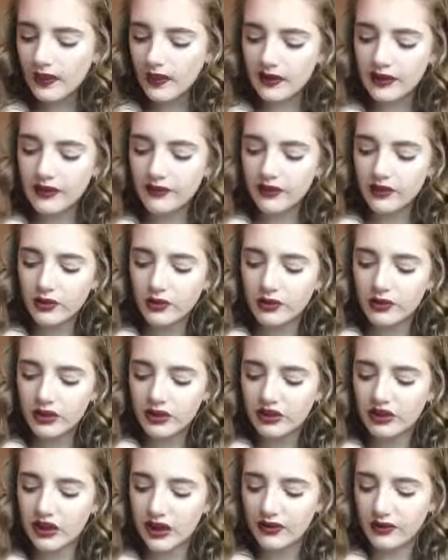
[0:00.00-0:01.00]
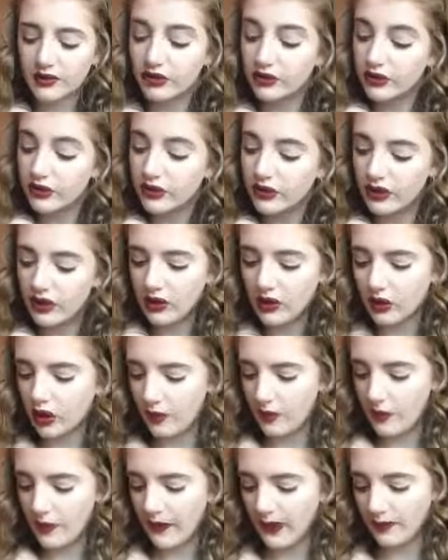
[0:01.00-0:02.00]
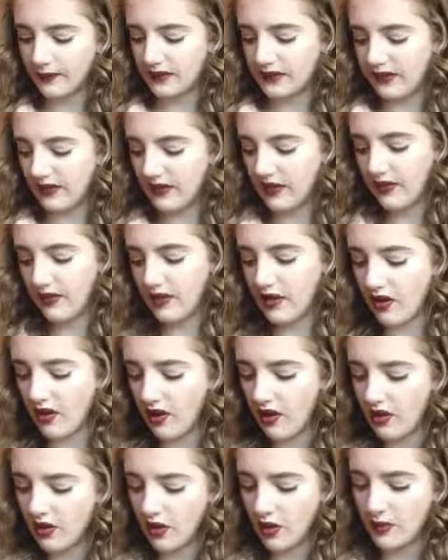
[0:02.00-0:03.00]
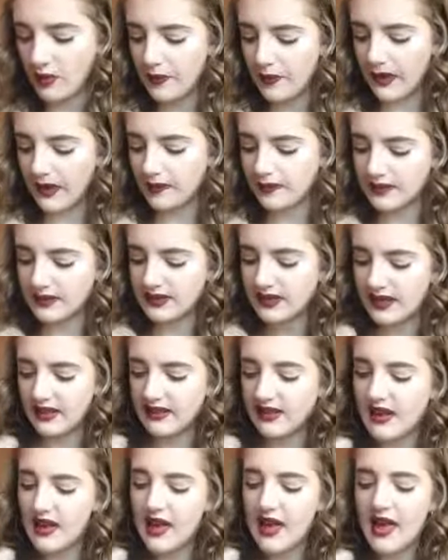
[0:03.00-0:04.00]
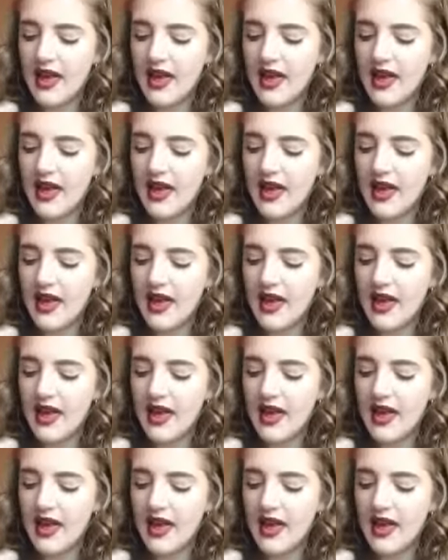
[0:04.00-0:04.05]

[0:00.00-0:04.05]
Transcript: even though these shadows do look a lot more pigmented, and they are a lot more pigmented,